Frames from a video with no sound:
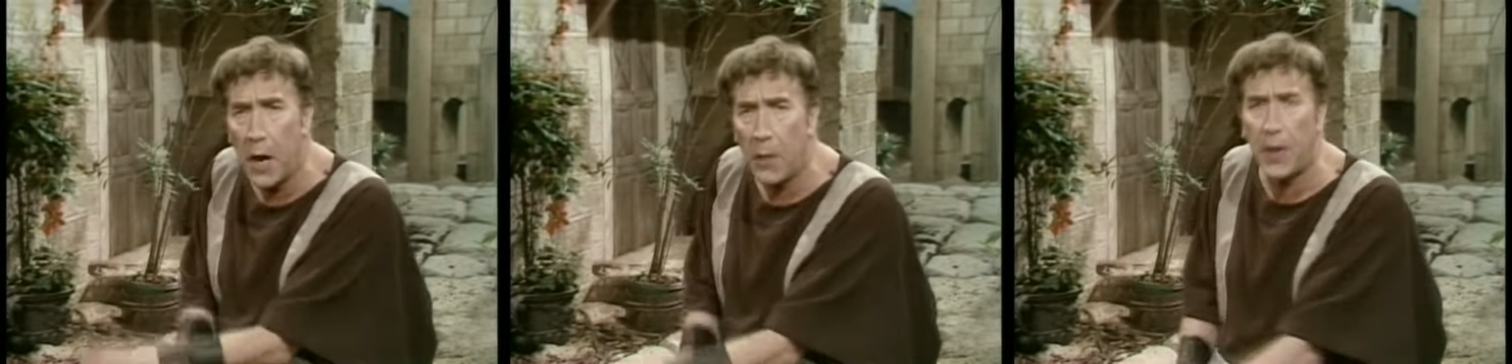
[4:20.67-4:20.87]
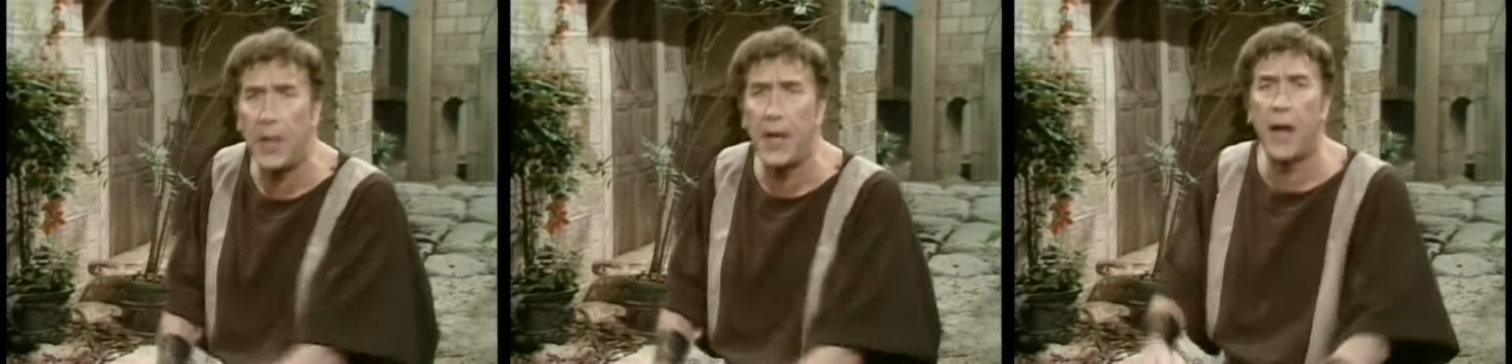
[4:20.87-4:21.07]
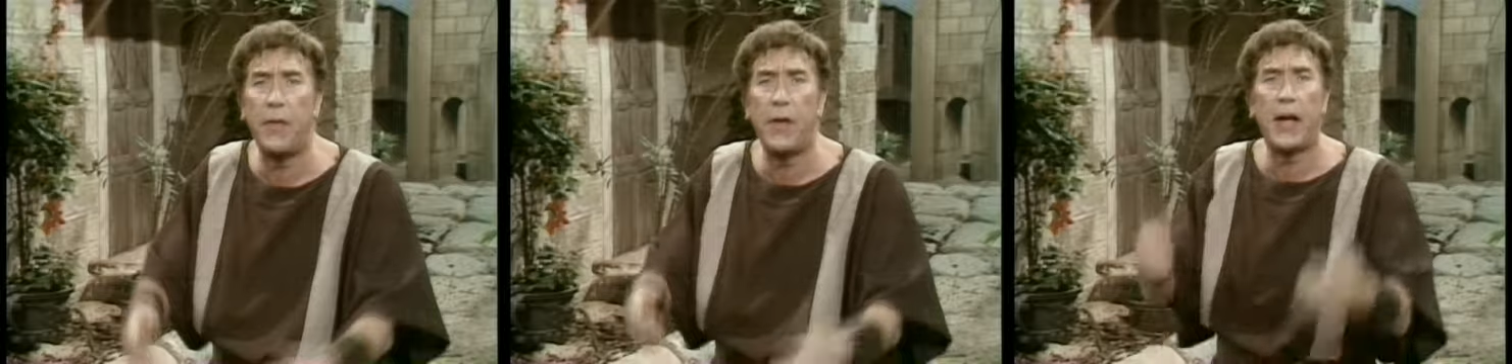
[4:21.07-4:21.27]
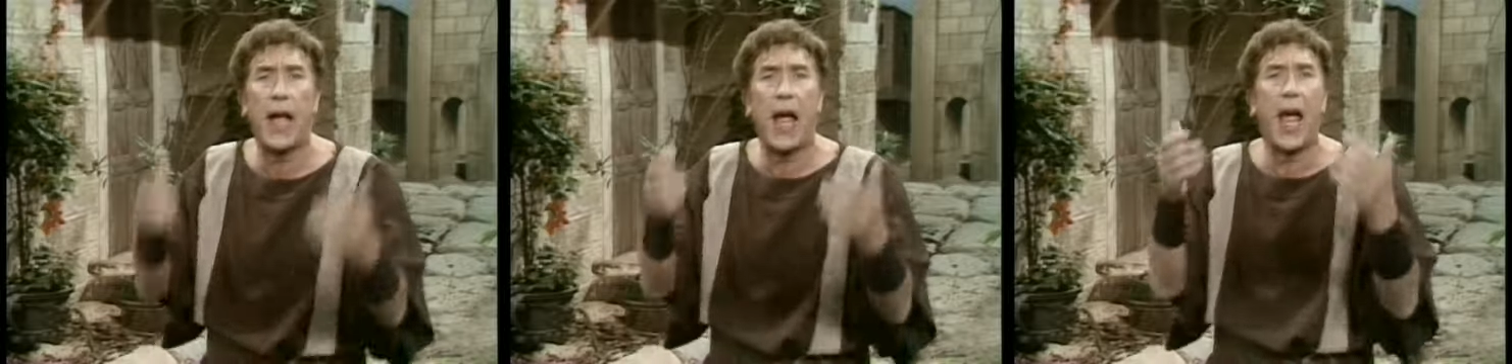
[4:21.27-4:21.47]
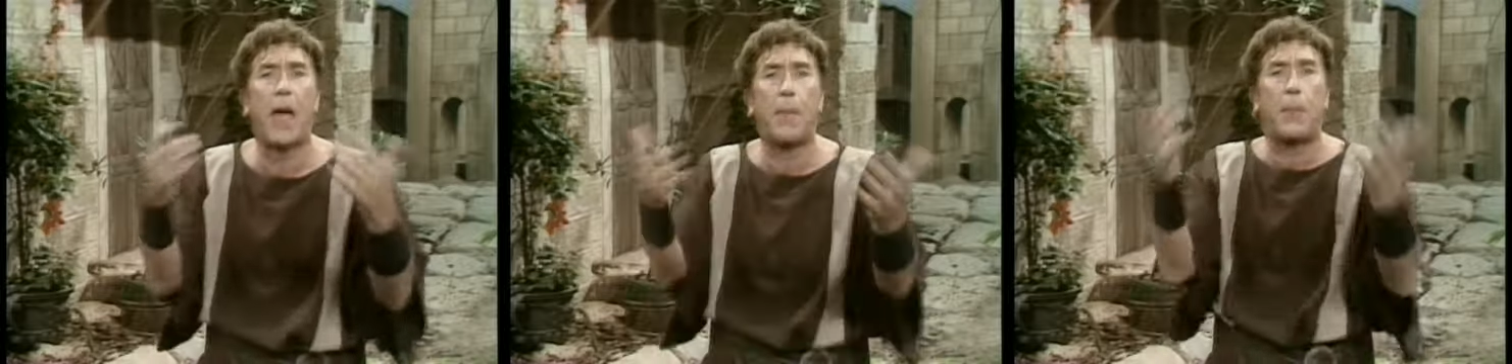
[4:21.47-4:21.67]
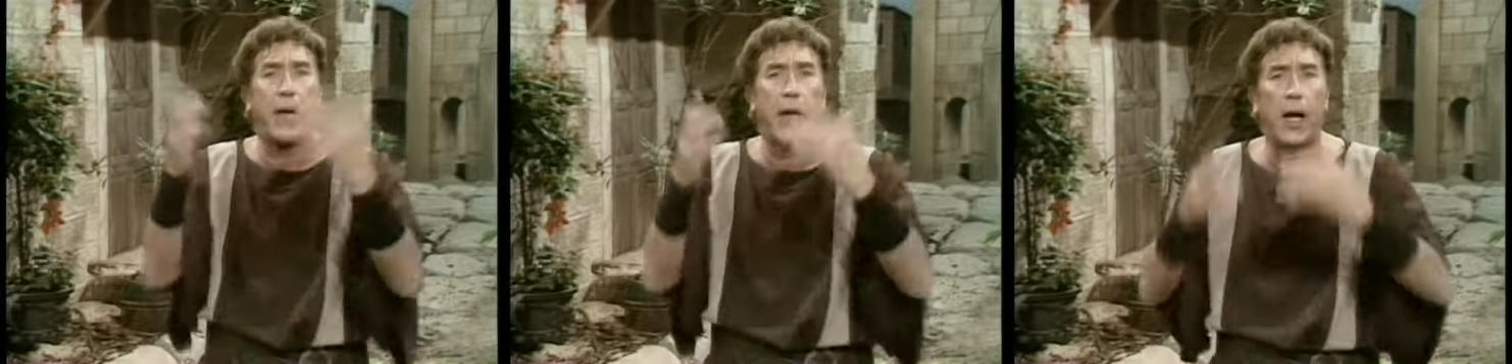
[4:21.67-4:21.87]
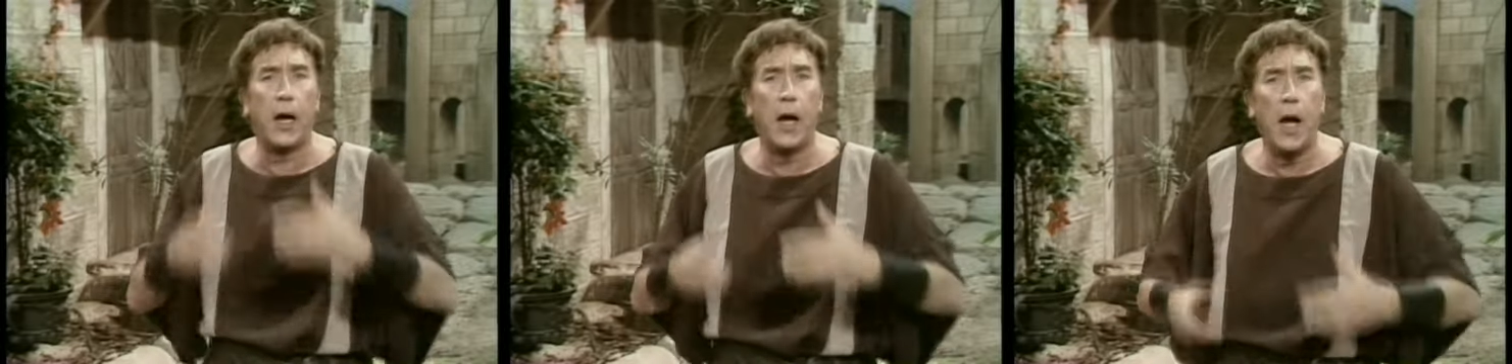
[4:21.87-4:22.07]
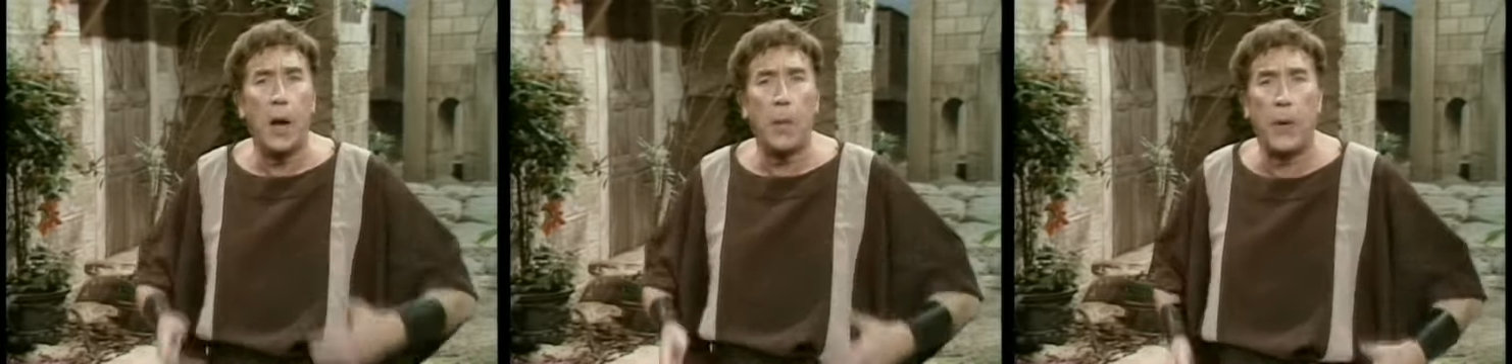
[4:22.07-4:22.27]
They're never happier
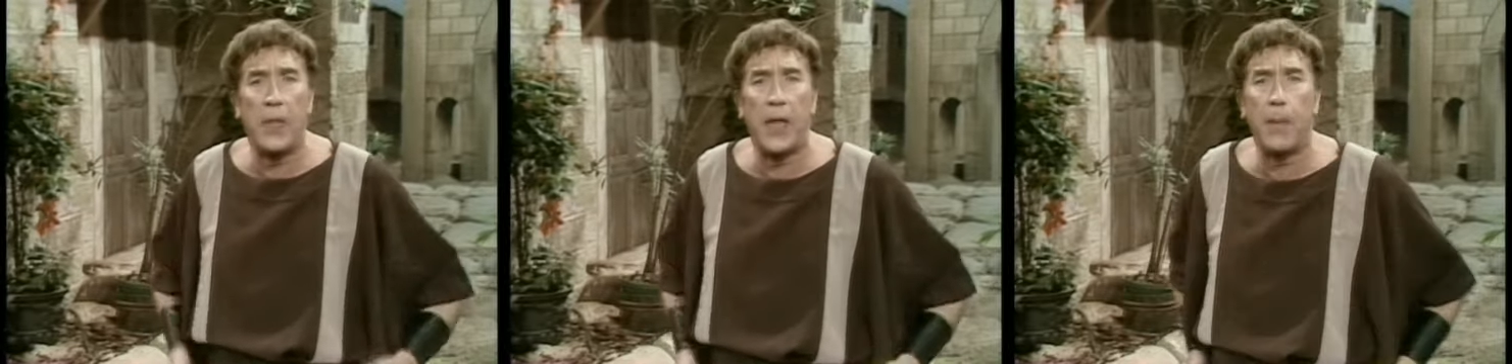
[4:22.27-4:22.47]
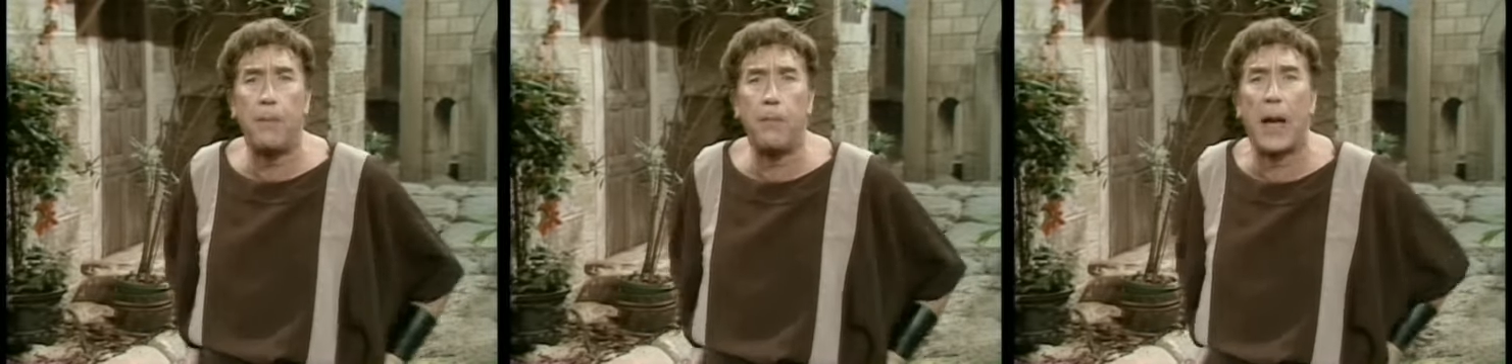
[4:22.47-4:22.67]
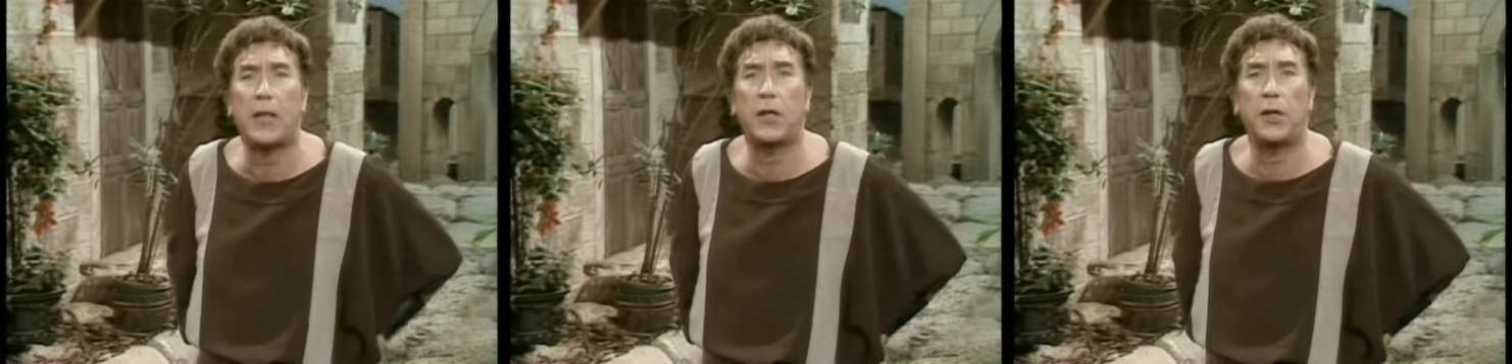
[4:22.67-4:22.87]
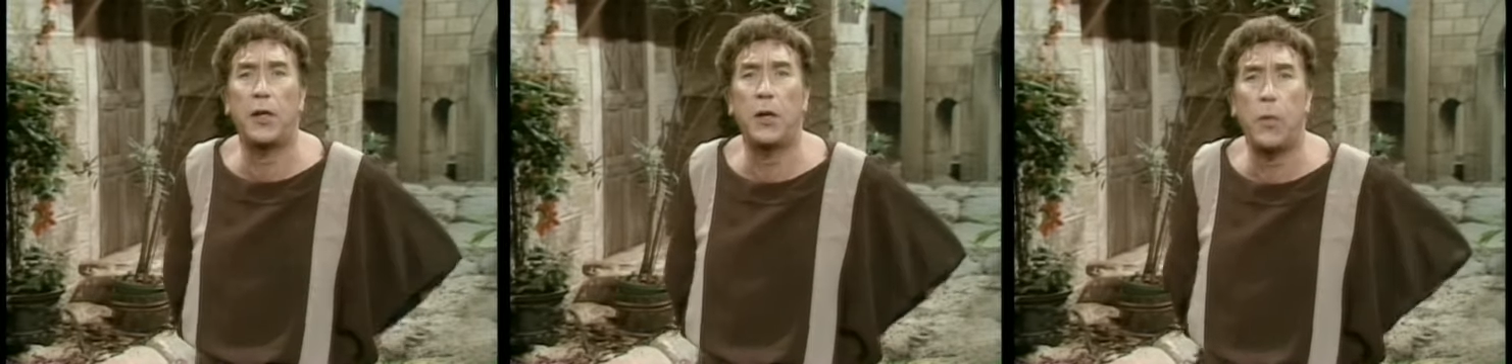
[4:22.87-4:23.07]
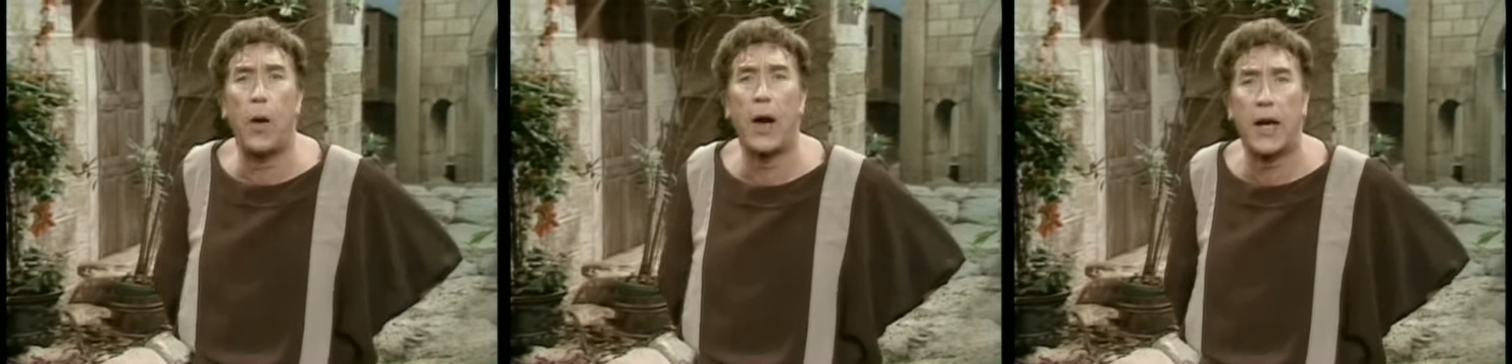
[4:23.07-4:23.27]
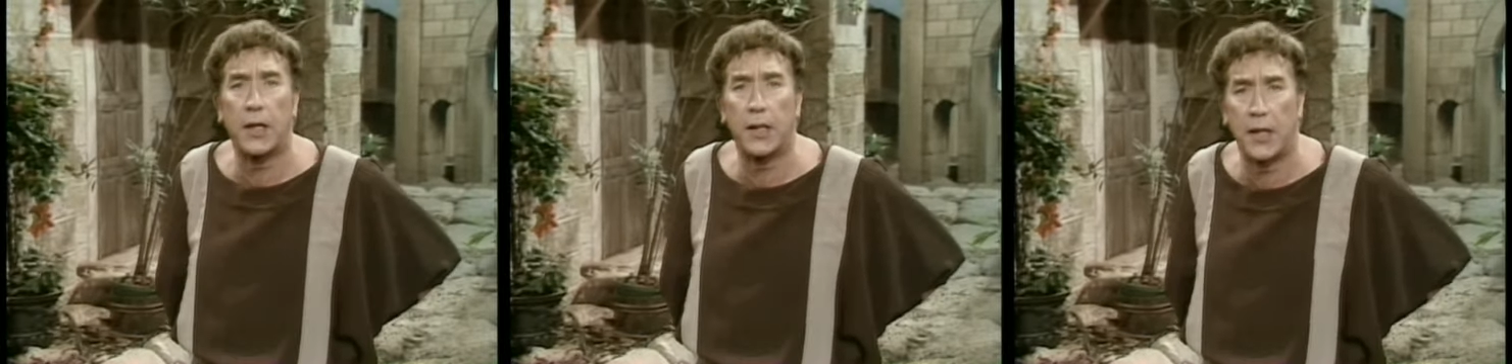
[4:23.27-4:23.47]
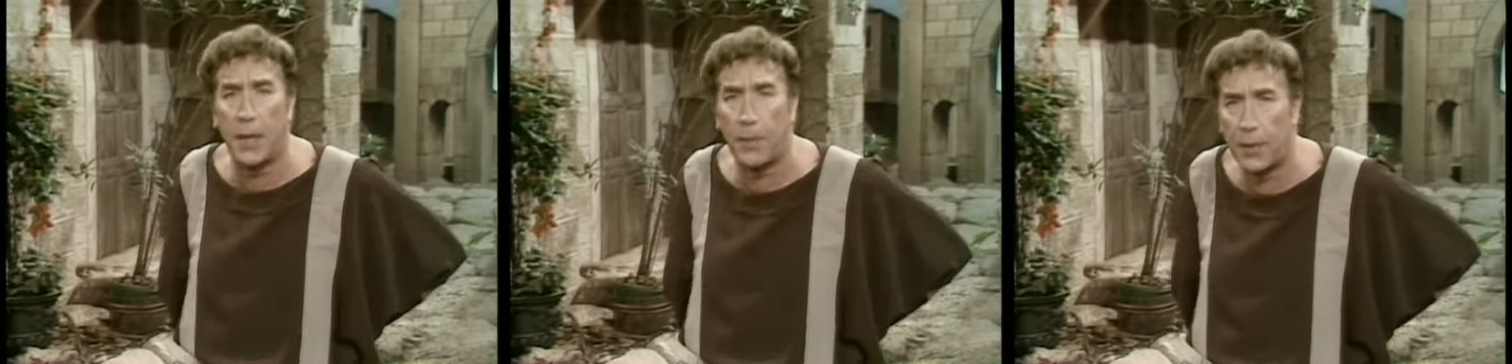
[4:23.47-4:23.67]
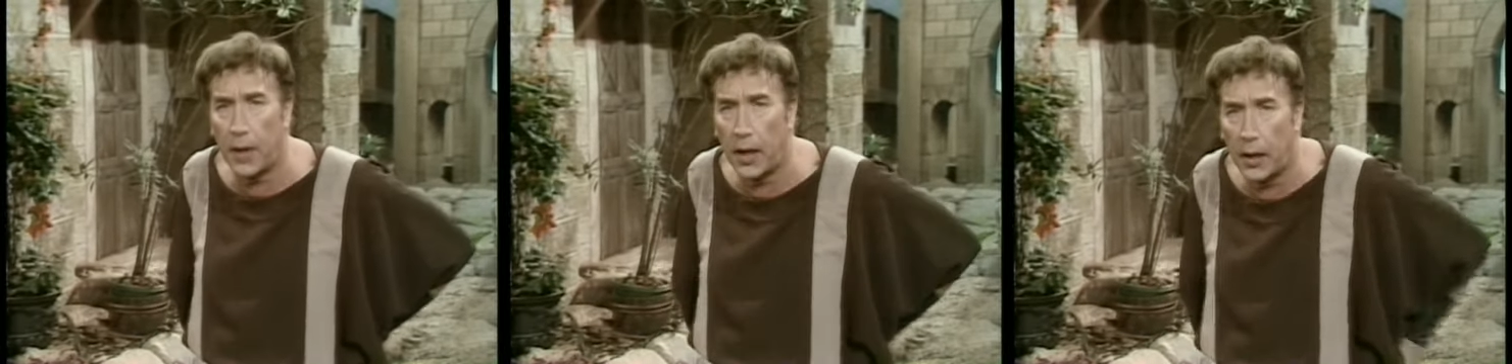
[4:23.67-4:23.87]
when they're bashing away at
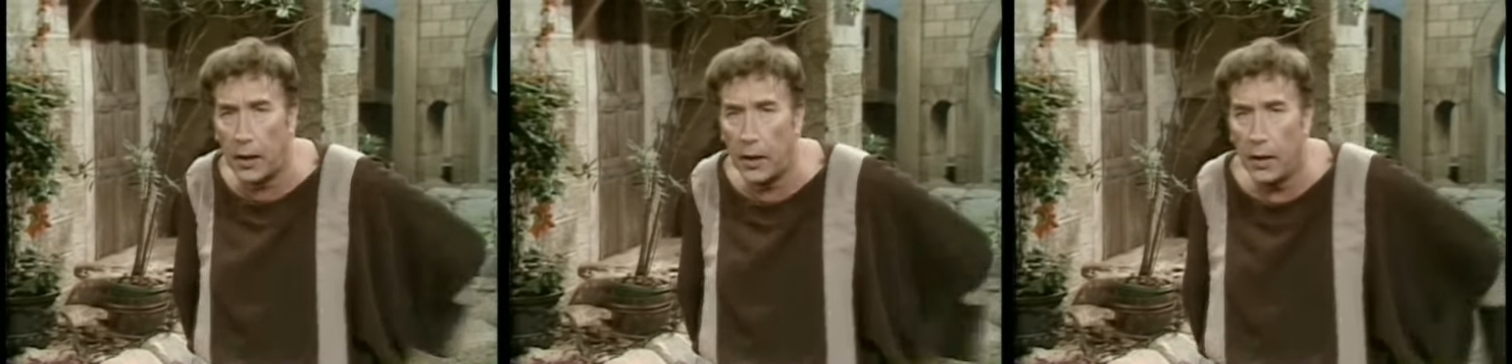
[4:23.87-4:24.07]
something.